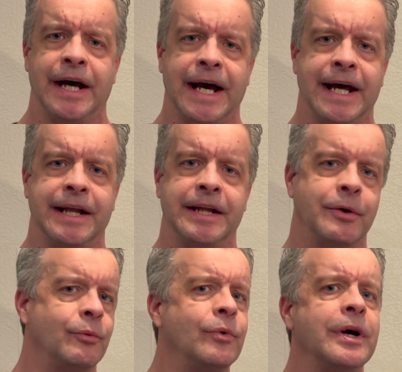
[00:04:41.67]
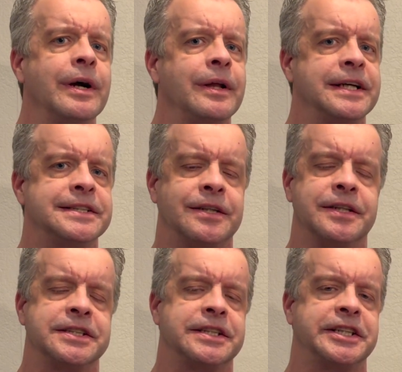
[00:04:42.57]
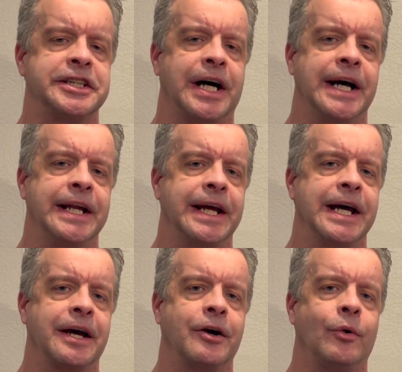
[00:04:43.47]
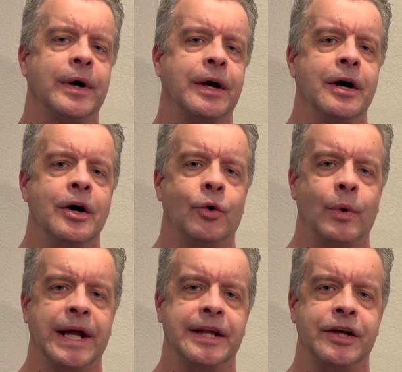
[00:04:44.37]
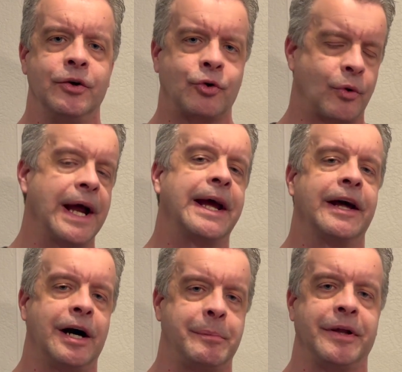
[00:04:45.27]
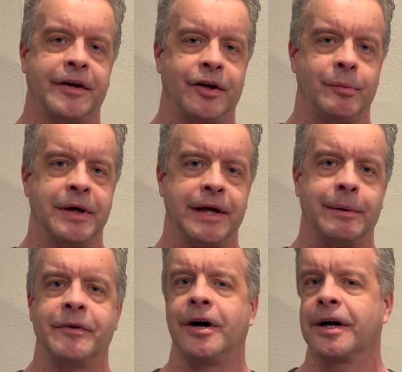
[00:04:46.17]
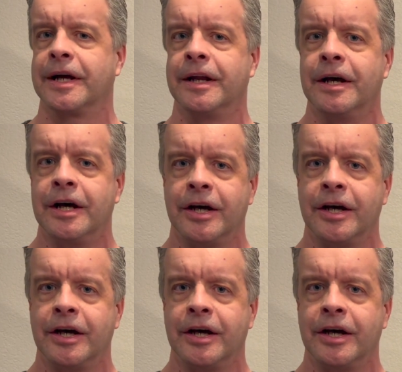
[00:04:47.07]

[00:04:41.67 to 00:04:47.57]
and it really starts to shine and get going when you crank it up a little bit. I'm talking,